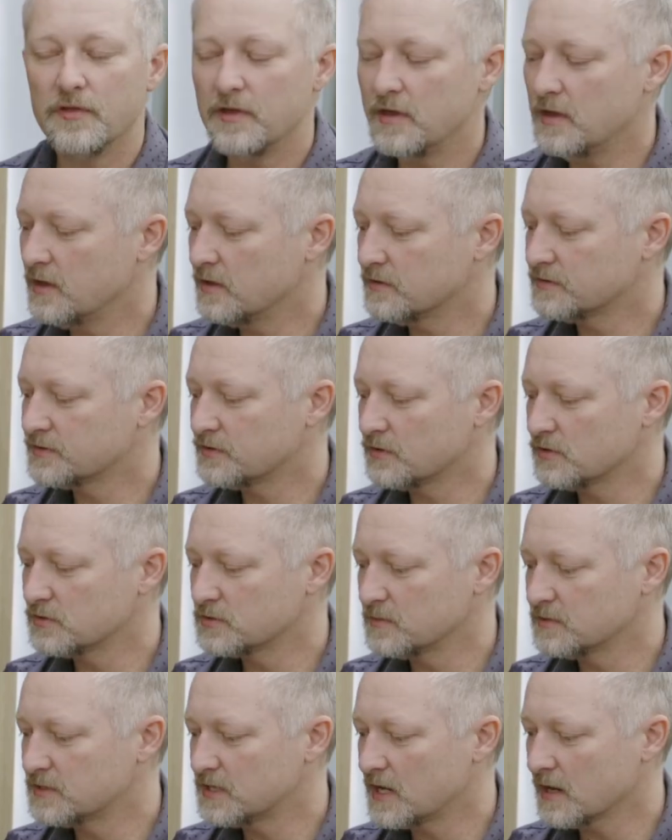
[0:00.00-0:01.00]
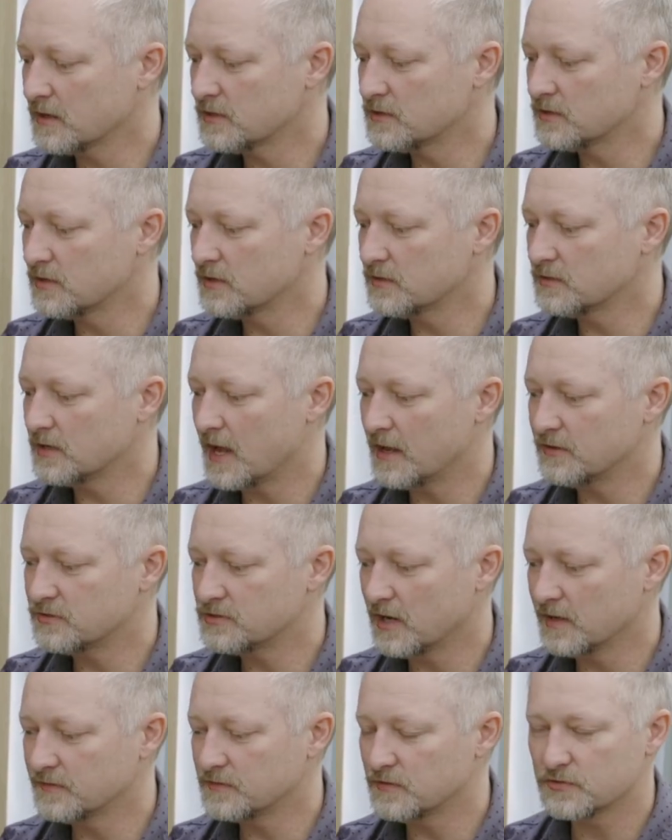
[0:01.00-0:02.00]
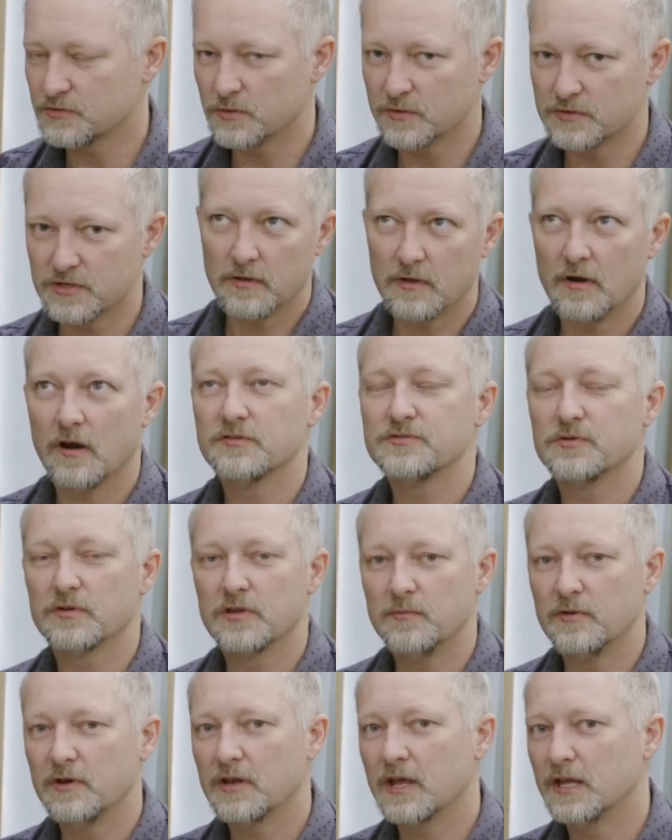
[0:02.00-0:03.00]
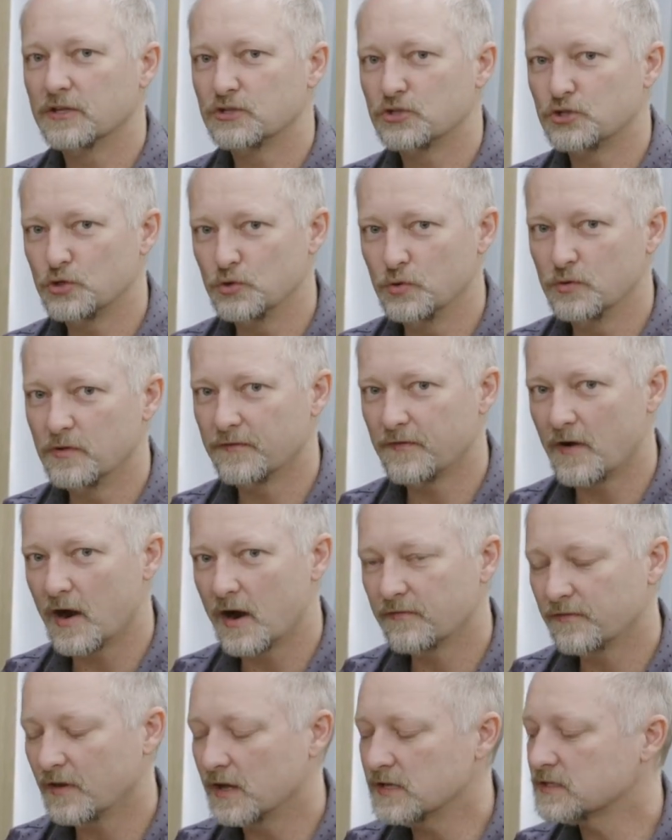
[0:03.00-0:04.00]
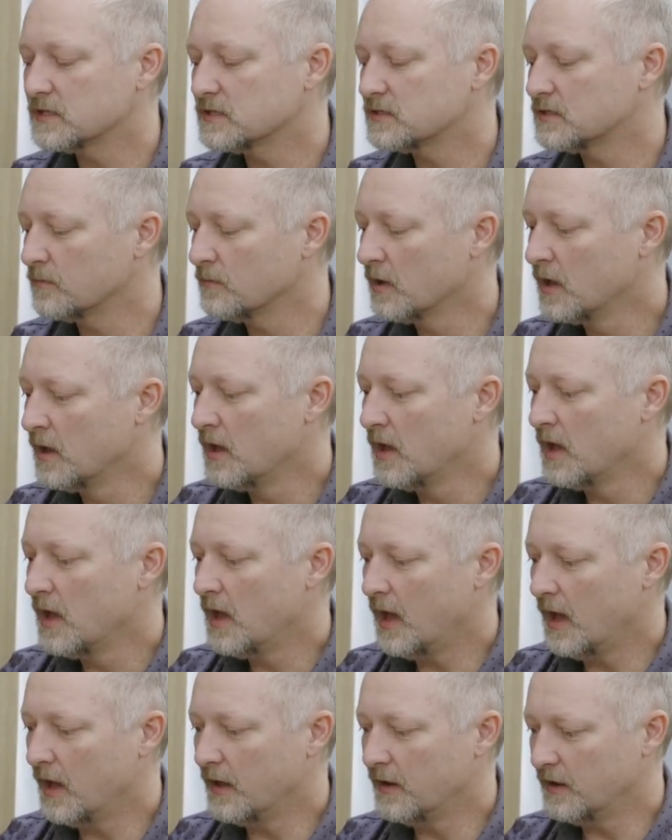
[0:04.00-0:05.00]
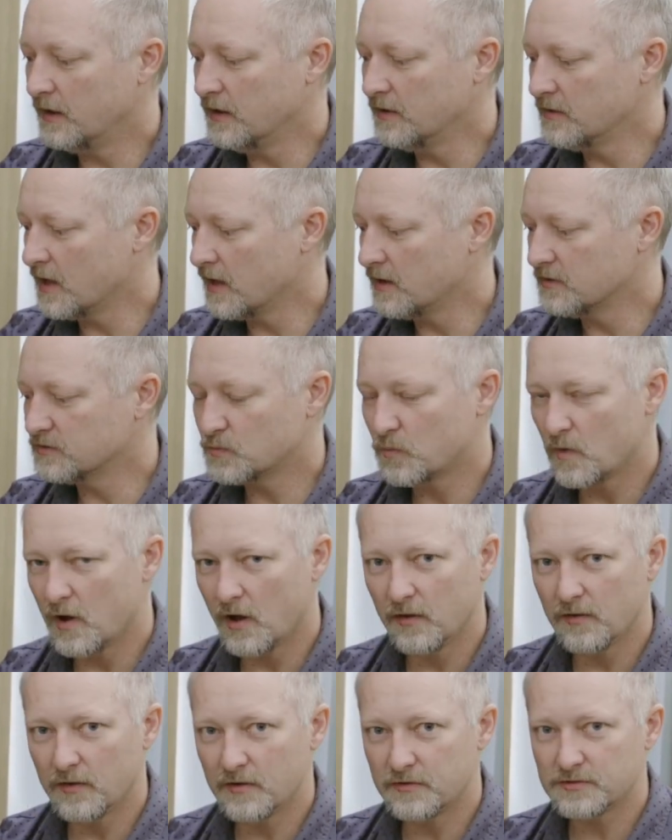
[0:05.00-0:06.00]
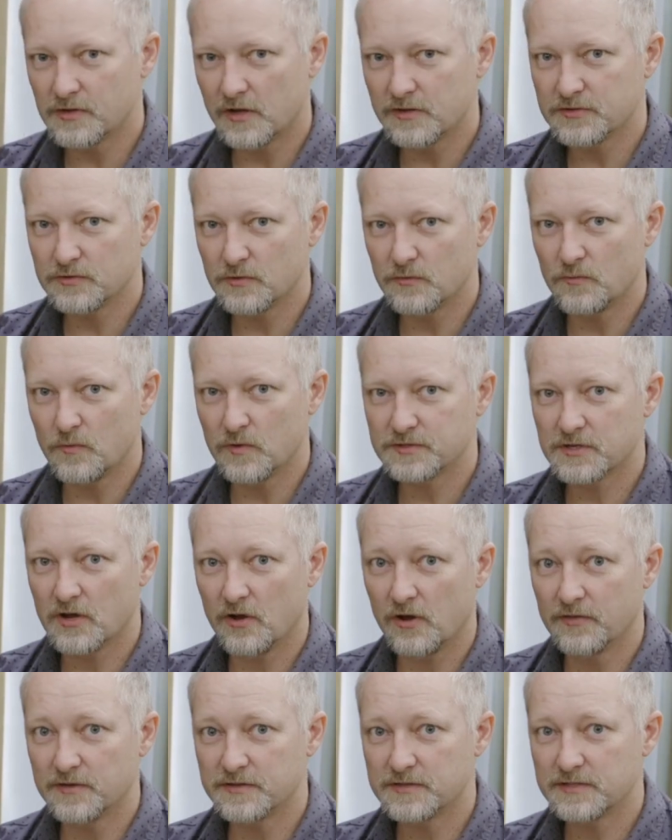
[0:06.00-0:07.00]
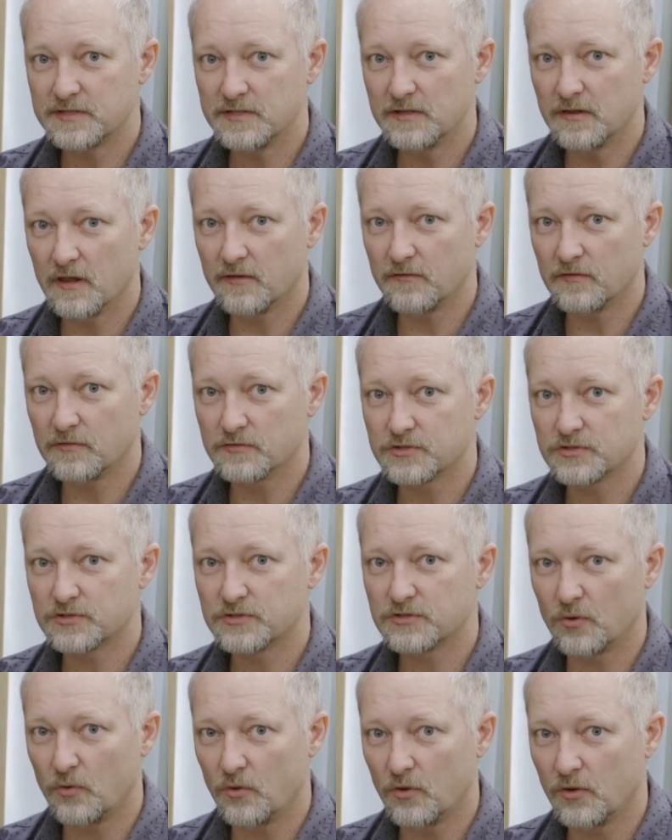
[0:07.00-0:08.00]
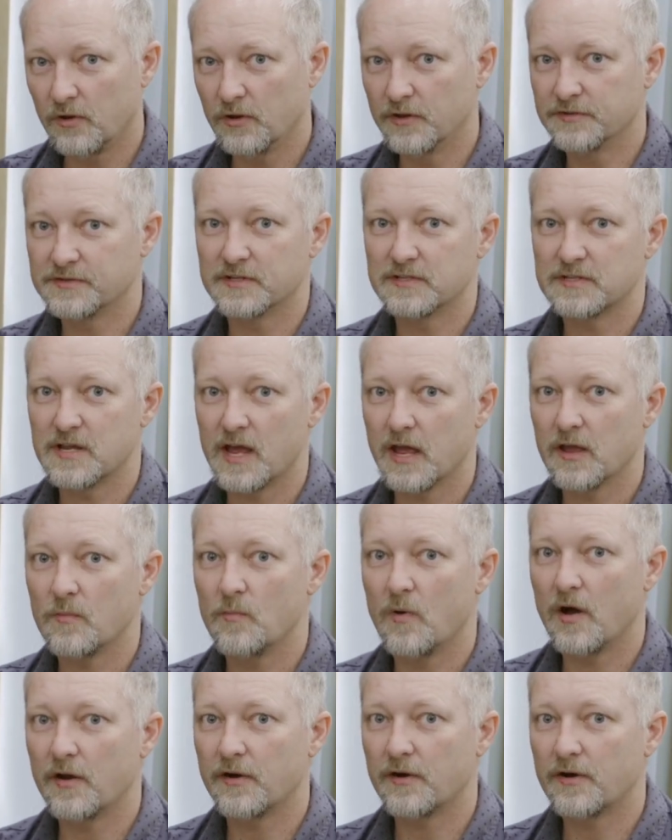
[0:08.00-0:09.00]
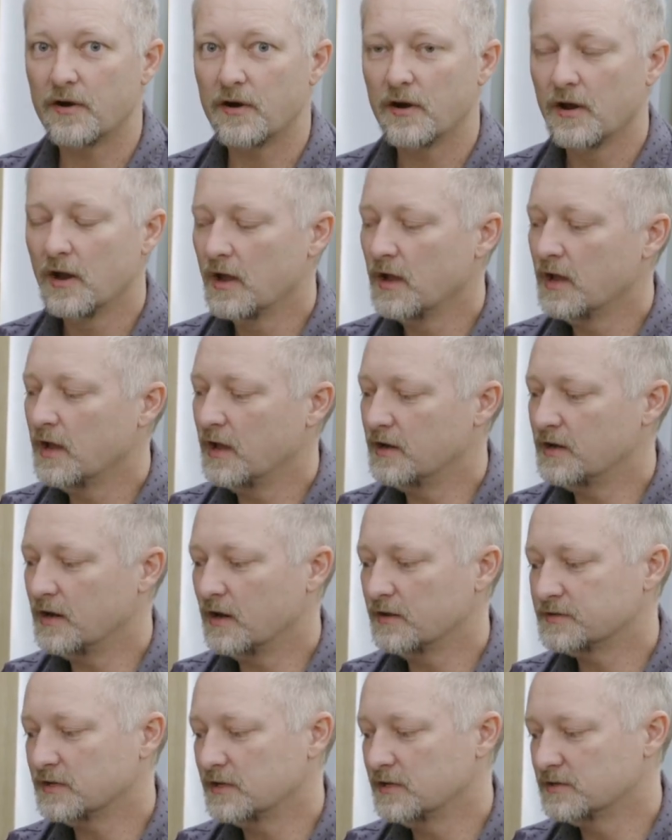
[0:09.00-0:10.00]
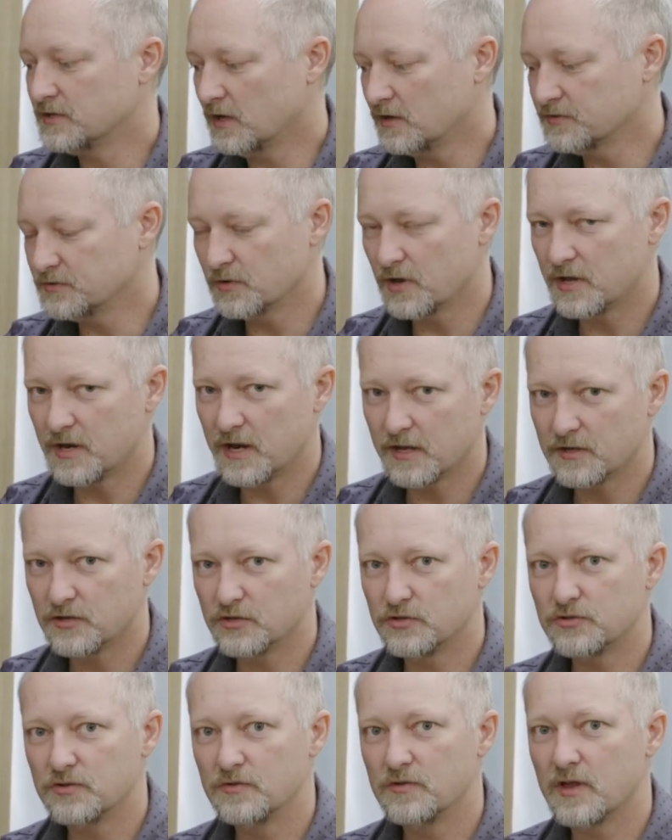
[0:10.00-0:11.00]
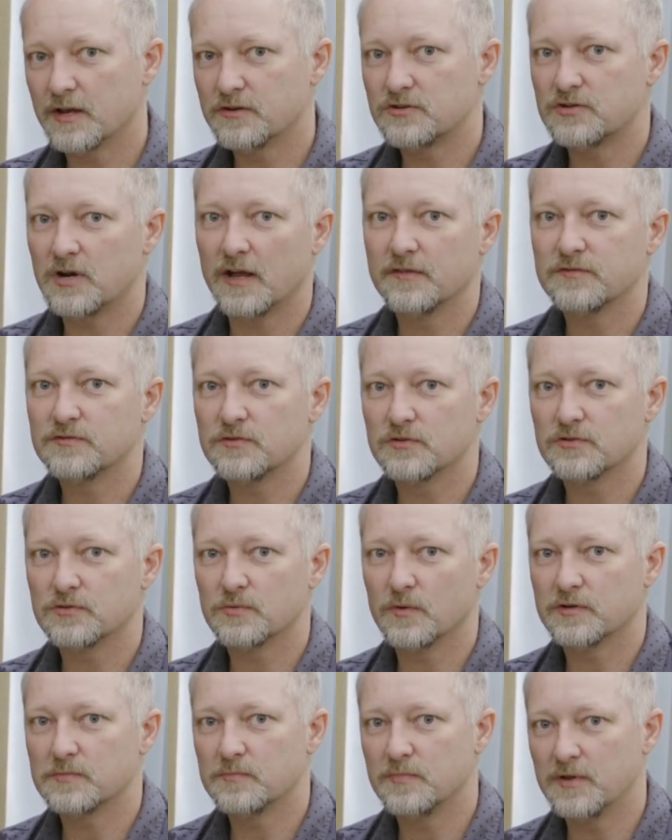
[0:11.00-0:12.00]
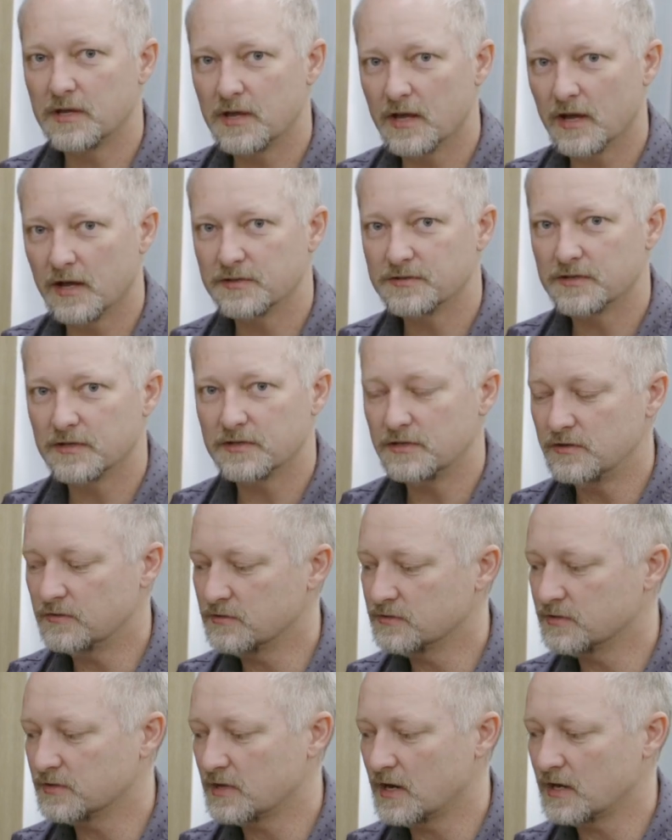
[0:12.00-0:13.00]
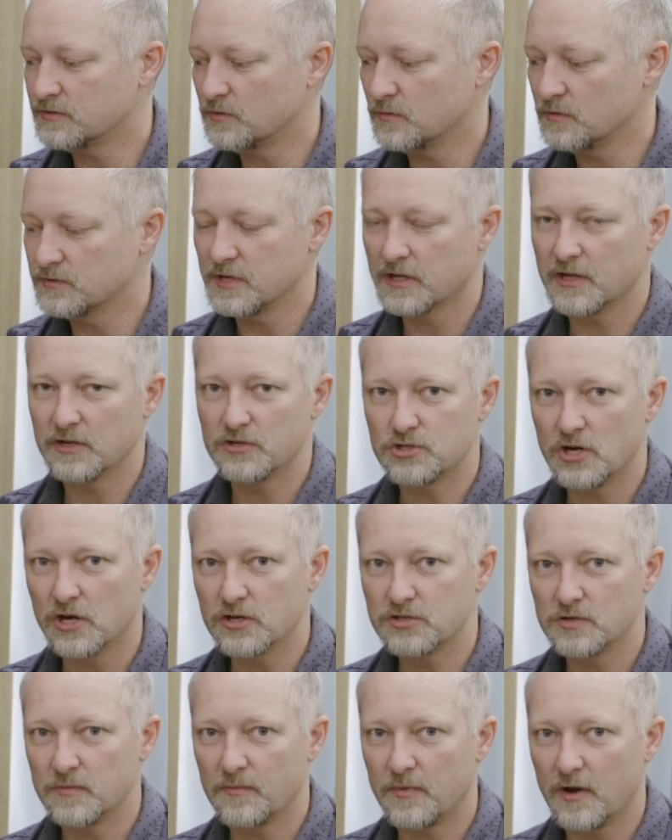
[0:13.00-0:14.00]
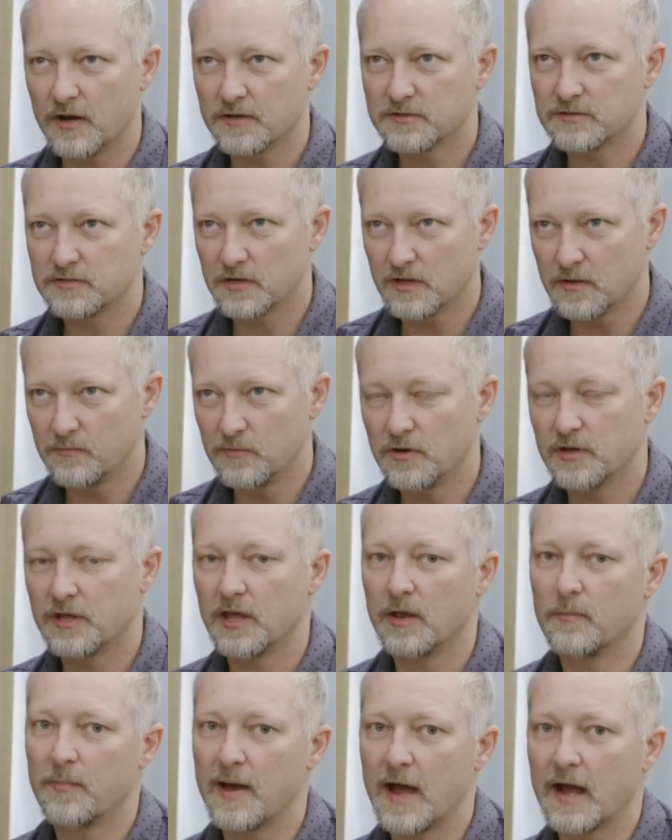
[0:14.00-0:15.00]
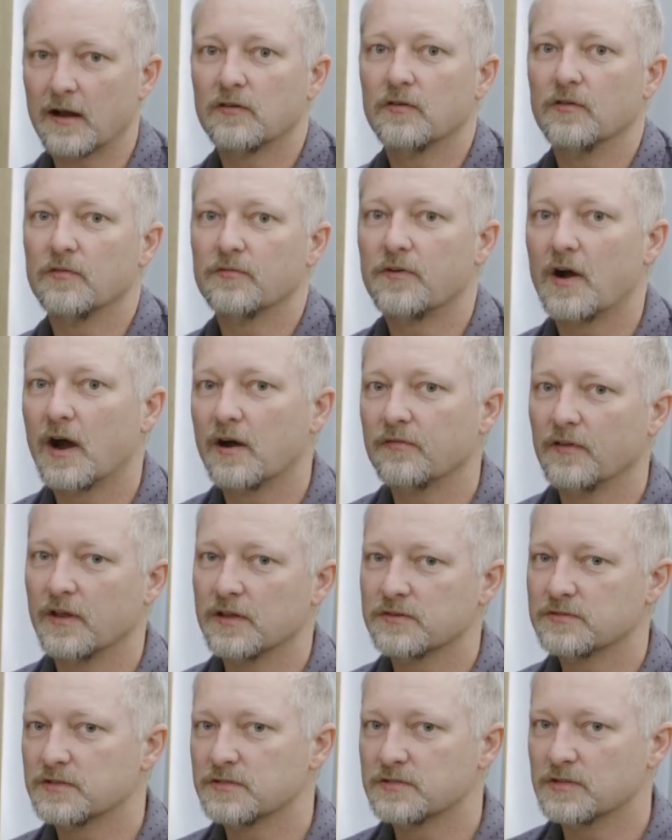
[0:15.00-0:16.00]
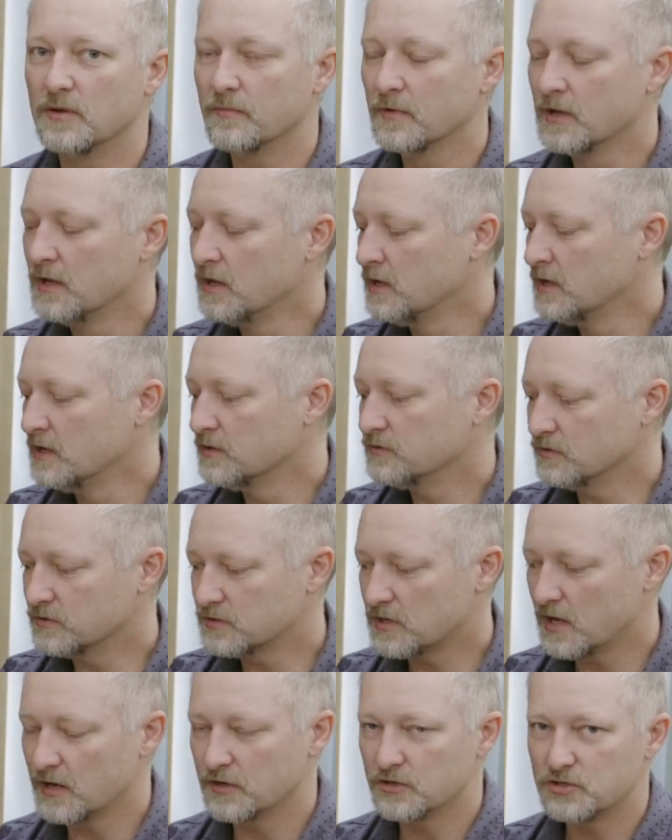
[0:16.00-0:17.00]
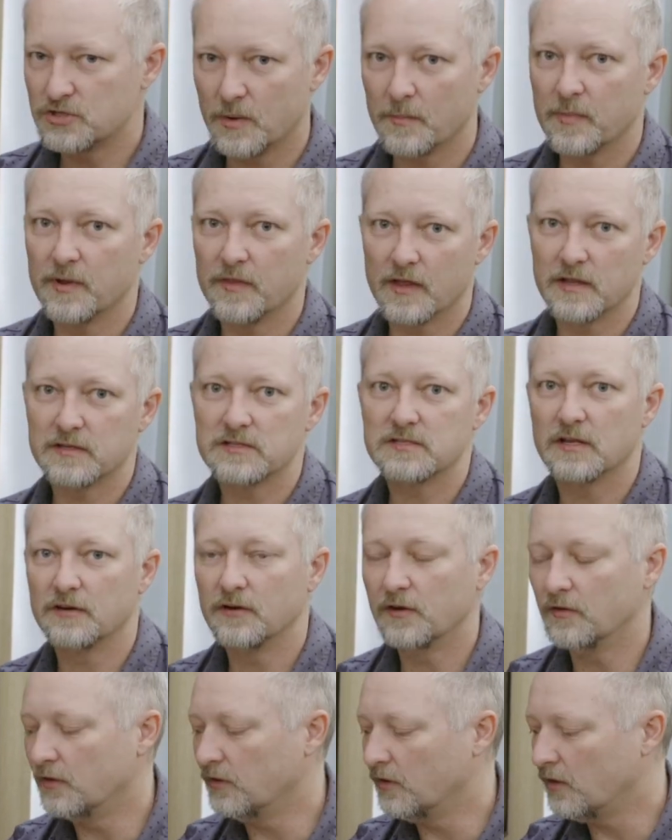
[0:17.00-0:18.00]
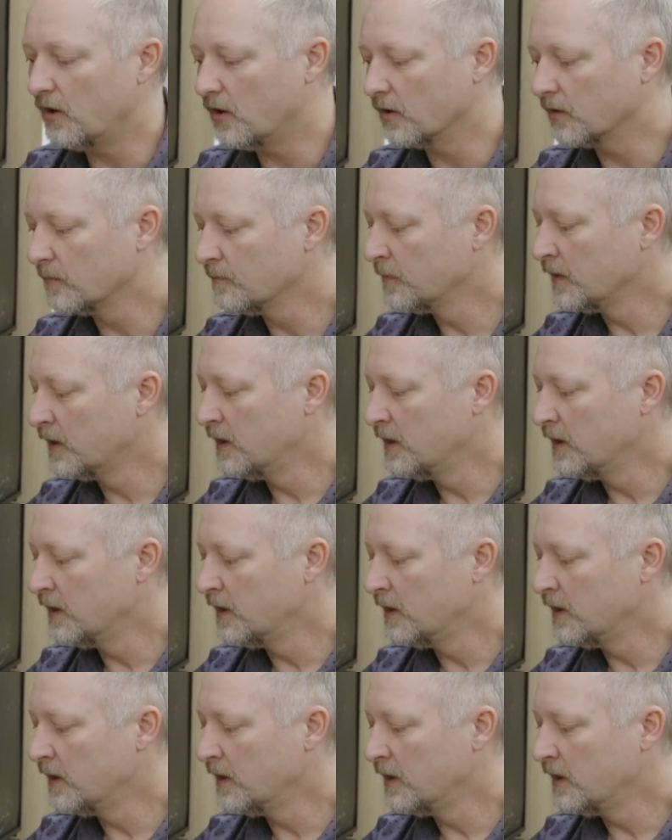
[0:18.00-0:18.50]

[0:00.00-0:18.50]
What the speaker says: the surge protector and transfer switch, it also communicates to the Firefly system. And in that as well, there's also what's called the sea level SOL. It's a tank monitor. It's also connected to that transfer switch because it uses it as almost like a junction box to communicate back to the Firefly system. So it's kind of jumping that signal along.